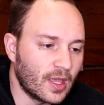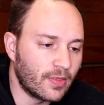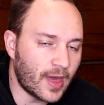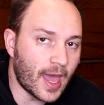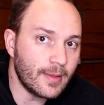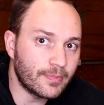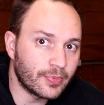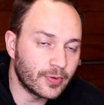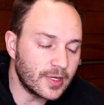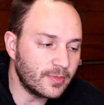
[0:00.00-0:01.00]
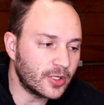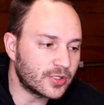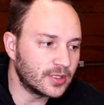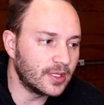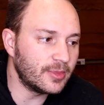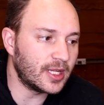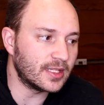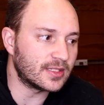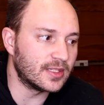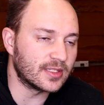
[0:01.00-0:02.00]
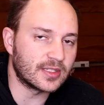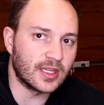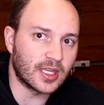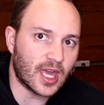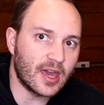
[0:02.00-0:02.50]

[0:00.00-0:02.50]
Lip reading: That pretty much eliminates this thing